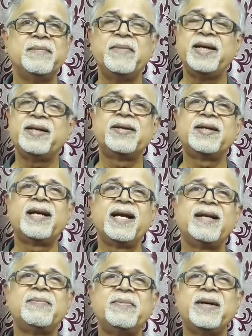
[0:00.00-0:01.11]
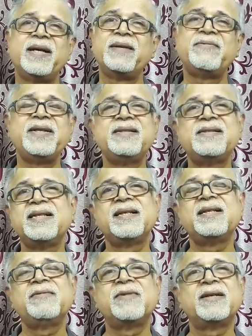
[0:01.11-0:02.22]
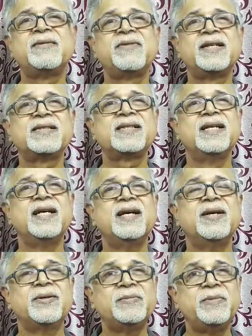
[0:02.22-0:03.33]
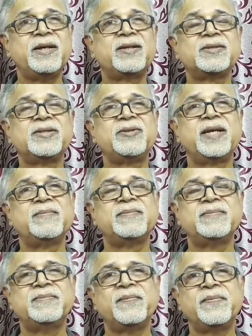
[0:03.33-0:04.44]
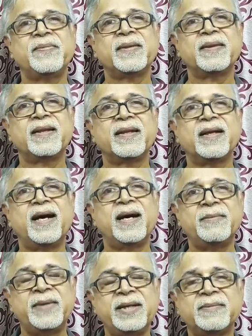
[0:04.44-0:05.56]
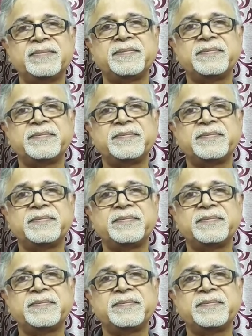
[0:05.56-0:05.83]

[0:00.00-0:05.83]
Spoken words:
May God help every single one of us who belongs to Him. Amen.